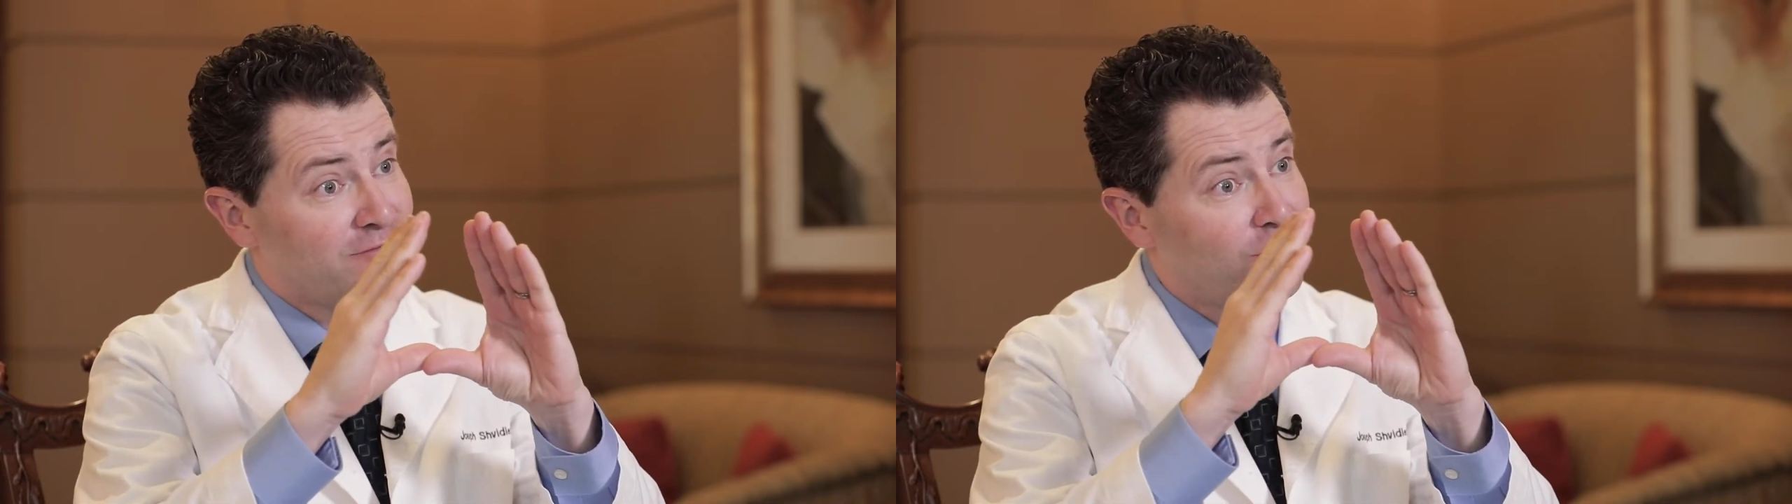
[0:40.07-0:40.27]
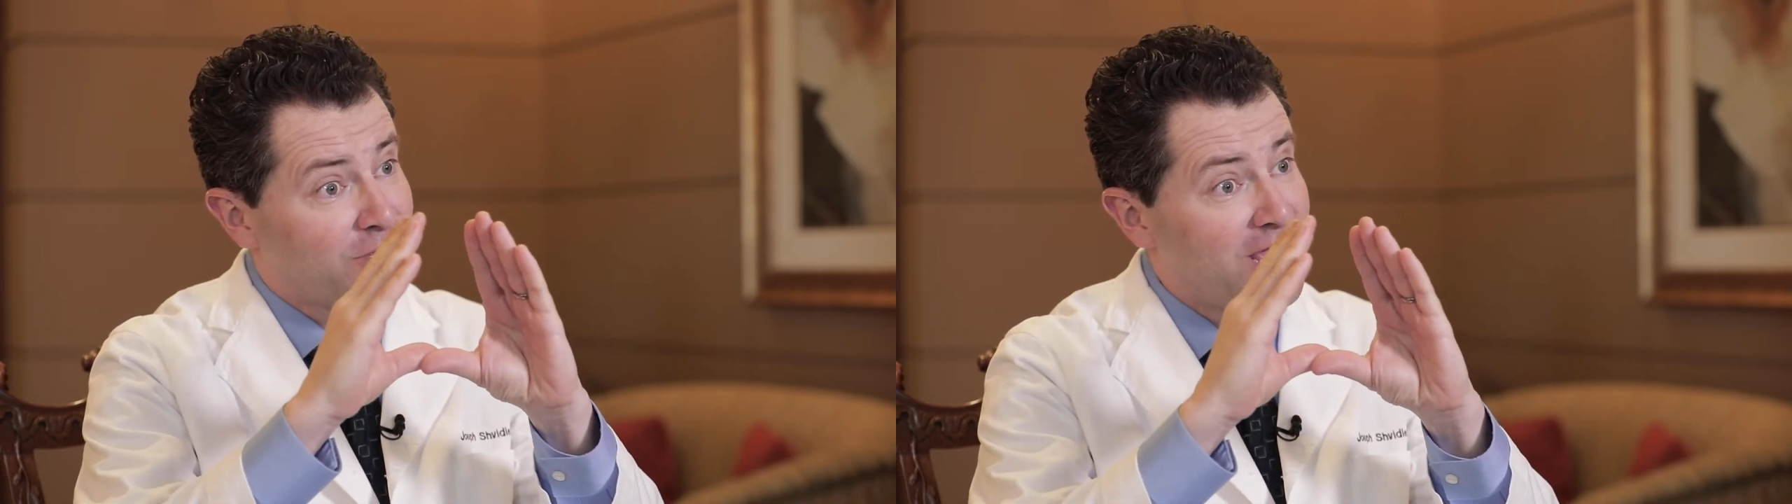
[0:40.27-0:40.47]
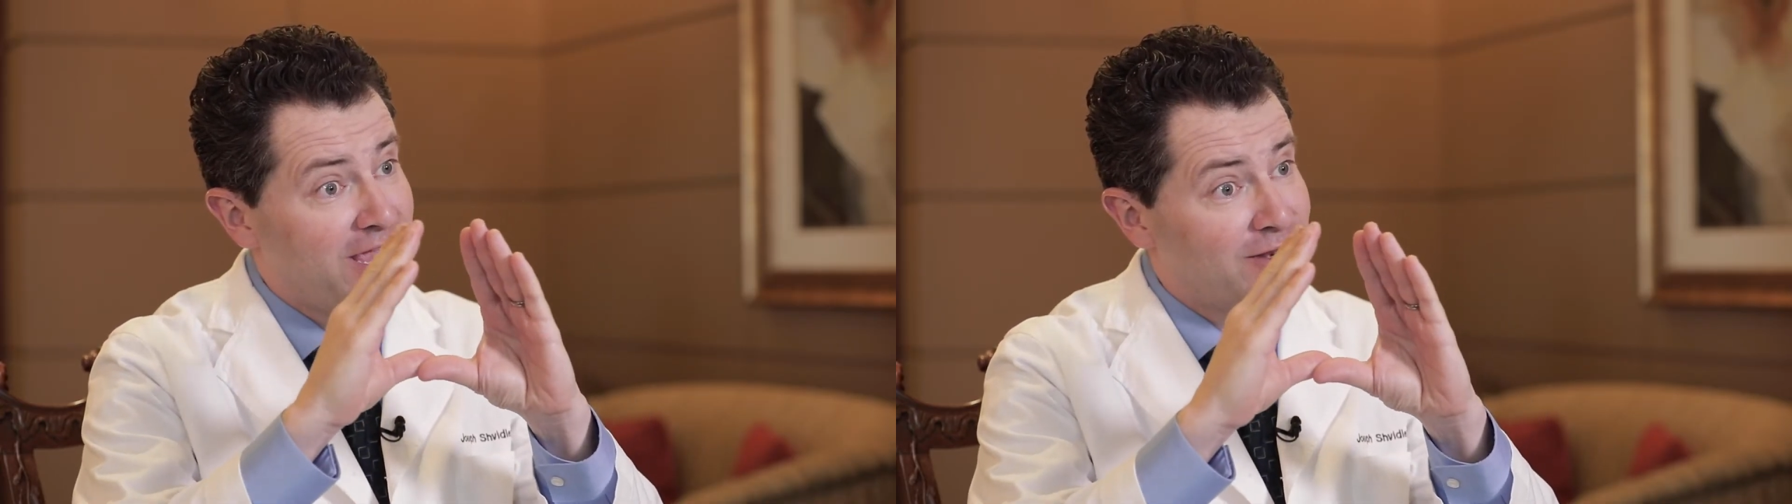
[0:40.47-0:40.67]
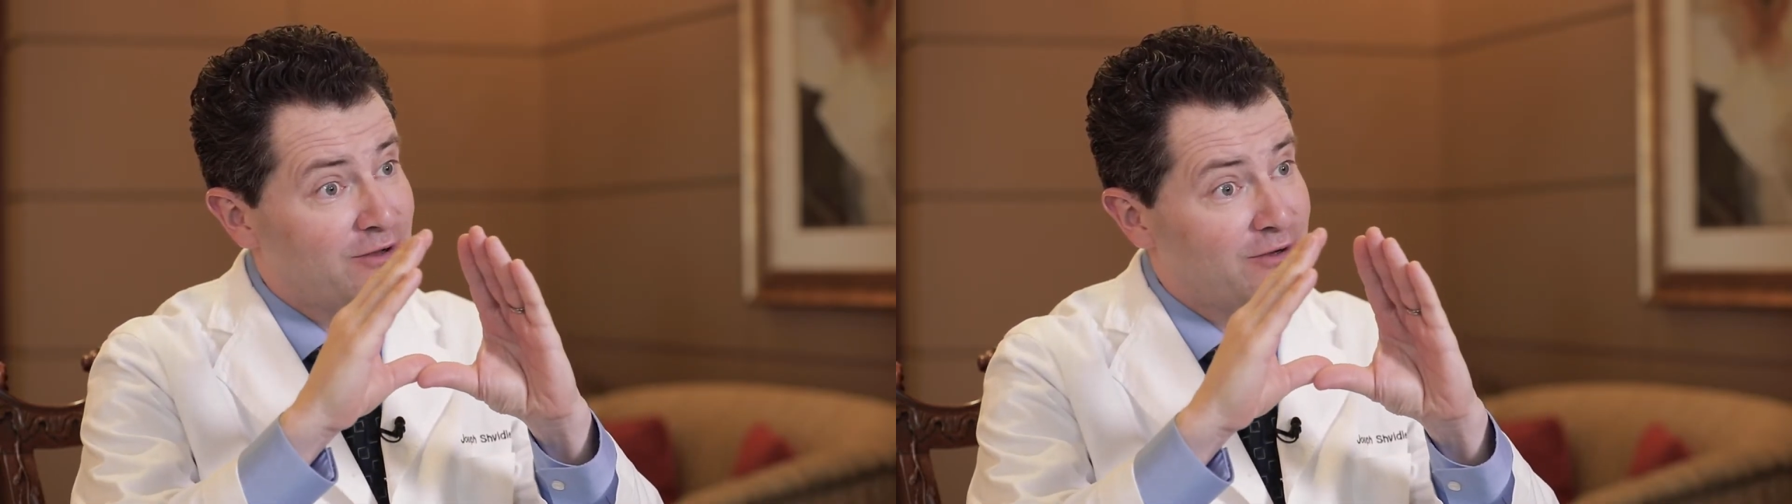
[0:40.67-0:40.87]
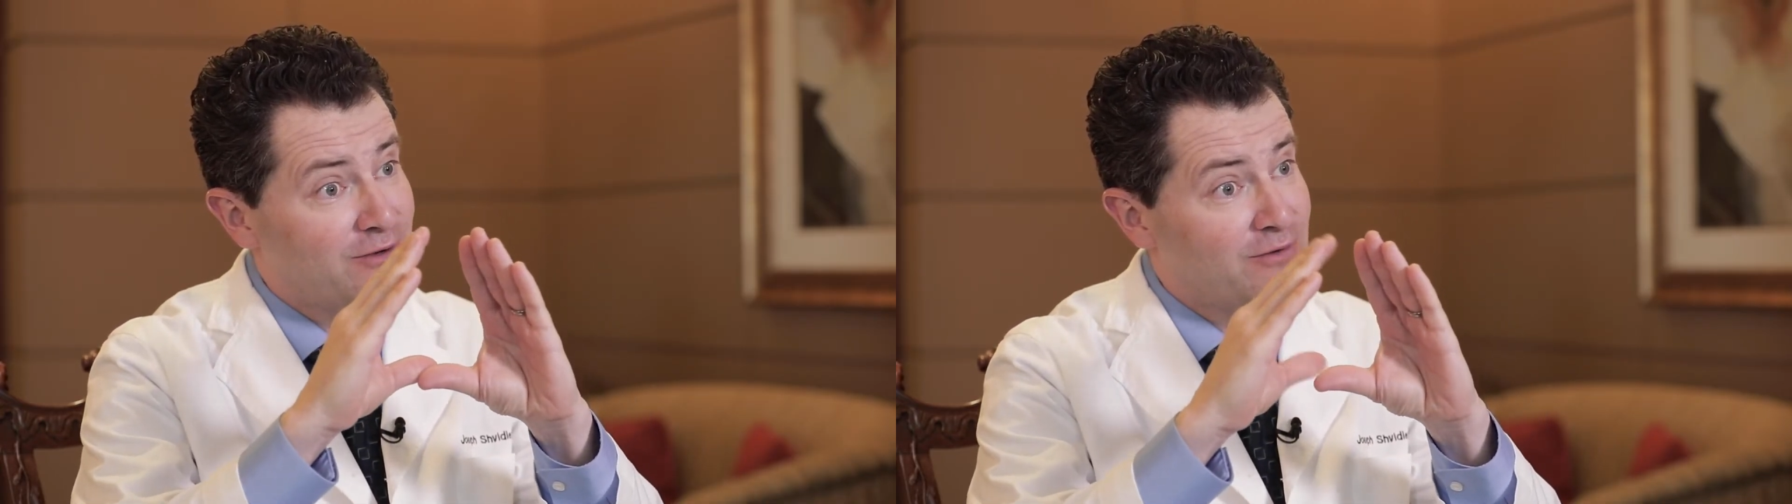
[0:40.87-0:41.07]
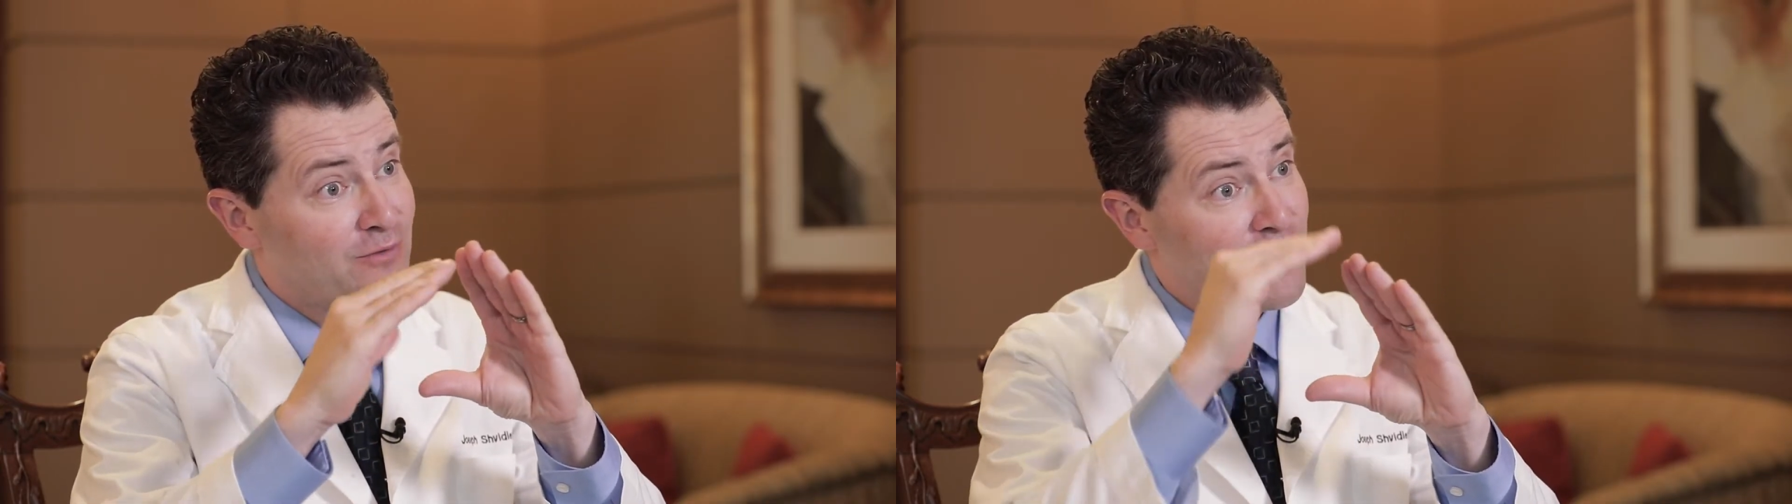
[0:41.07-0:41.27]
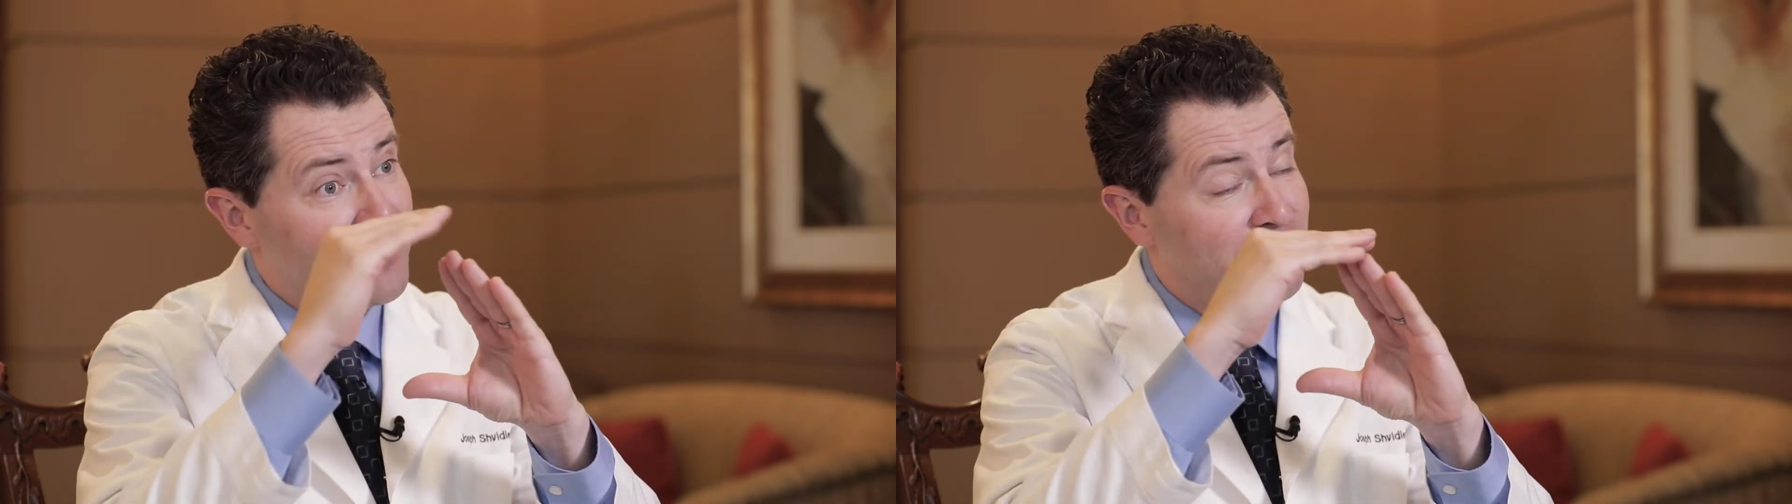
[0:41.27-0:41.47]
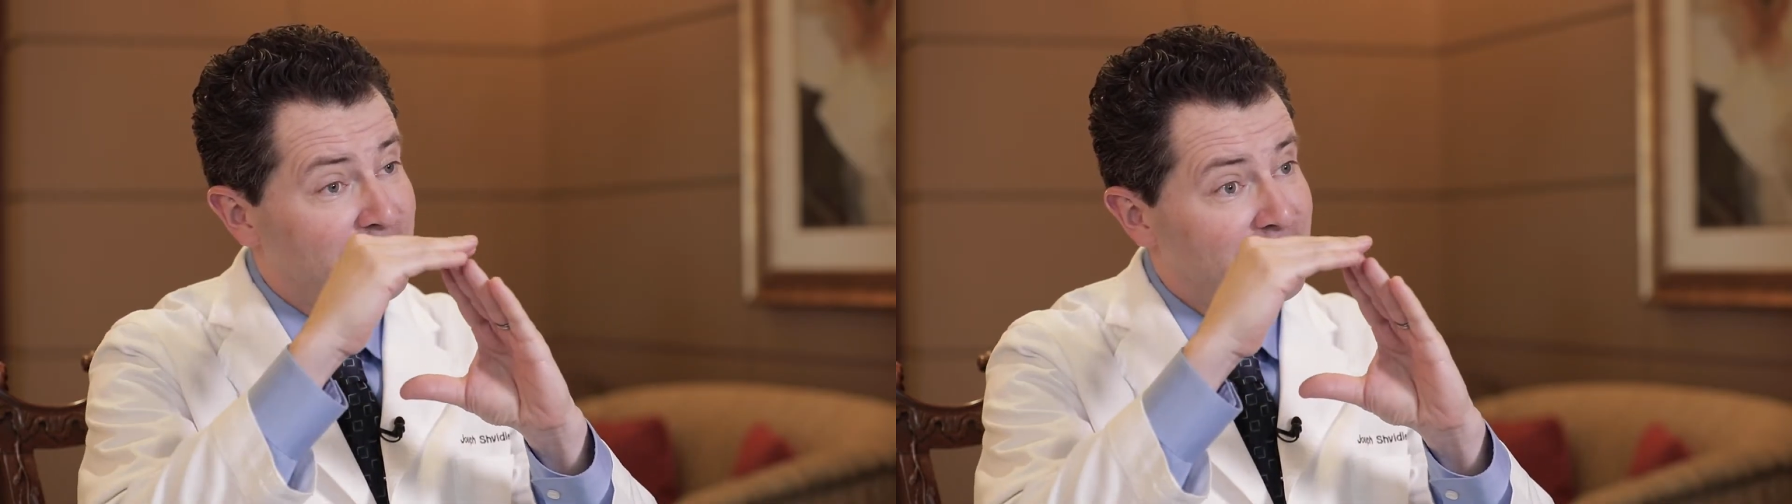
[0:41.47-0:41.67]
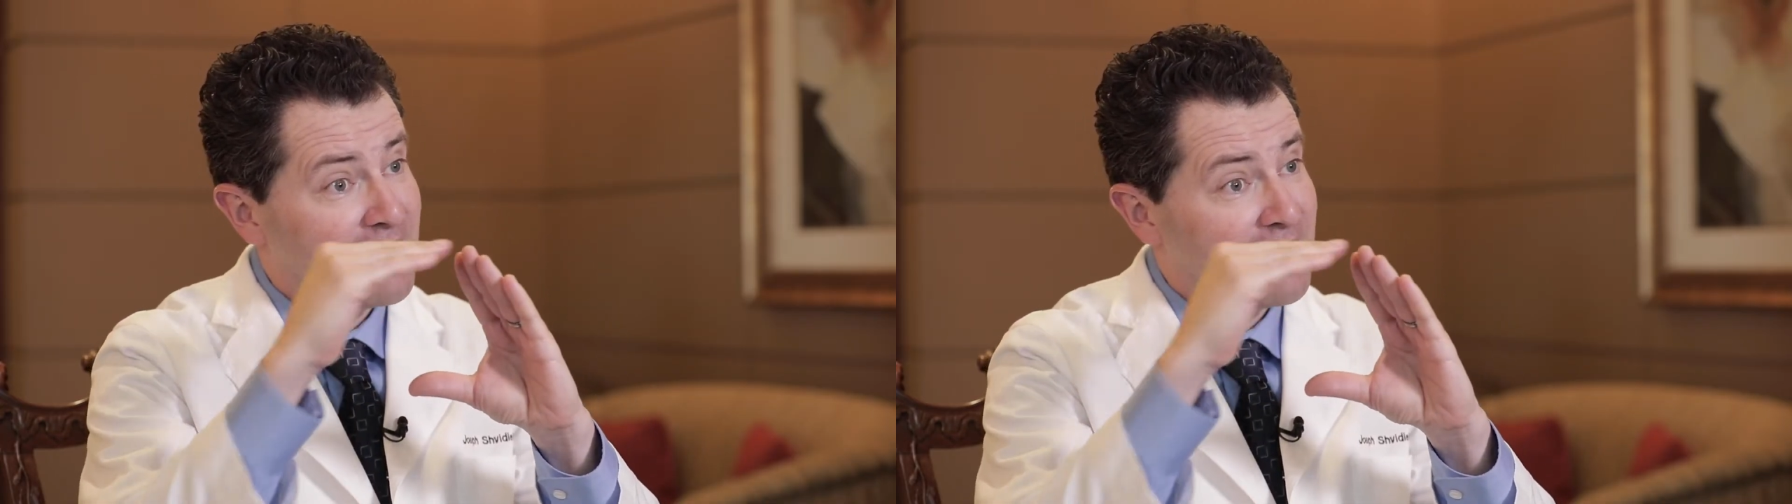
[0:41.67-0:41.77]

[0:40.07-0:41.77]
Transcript: volcano with a